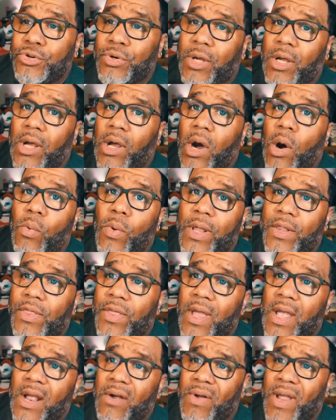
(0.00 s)
You could go in
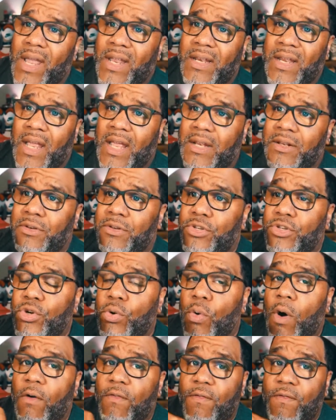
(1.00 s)
there and
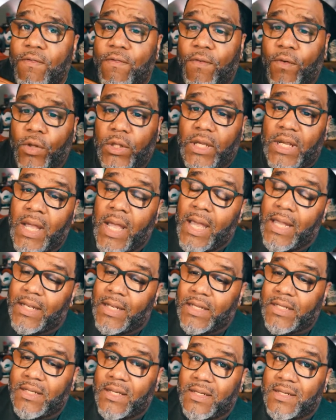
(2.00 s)
do a fully,
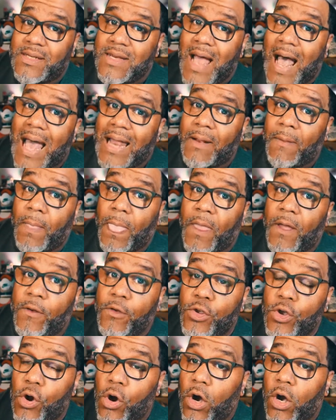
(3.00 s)
this is not
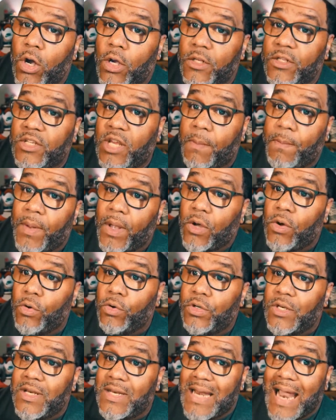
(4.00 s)
your typical
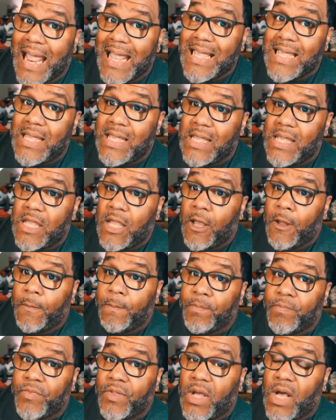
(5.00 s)
Nike
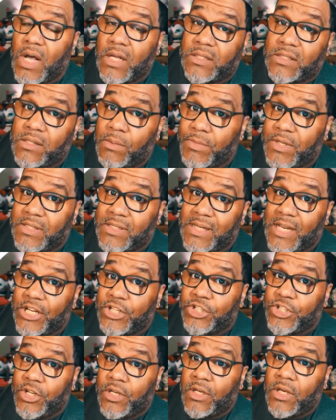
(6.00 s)

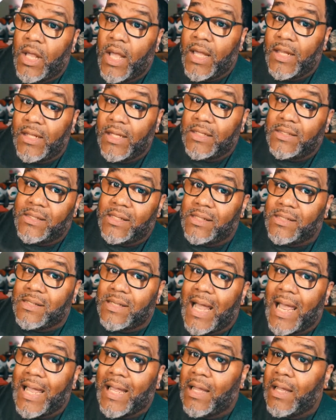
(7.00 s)
customization. This is
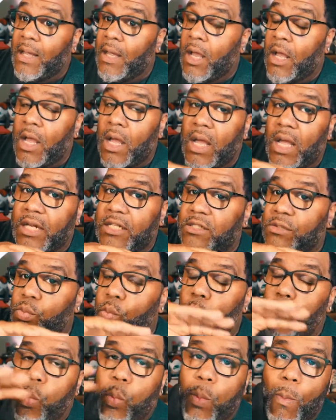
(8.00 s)
like, it's
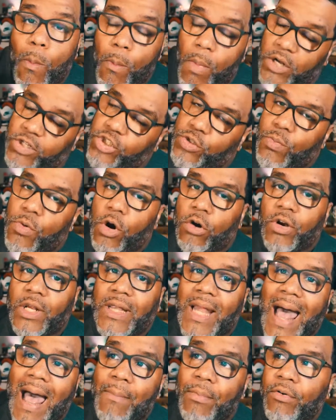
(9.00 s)
much more
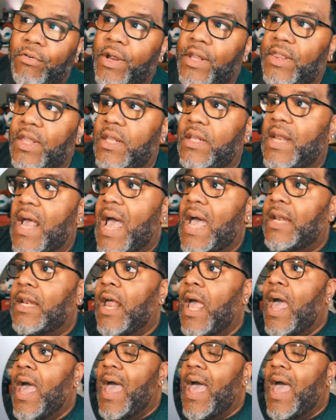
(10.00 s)
elaborate than that.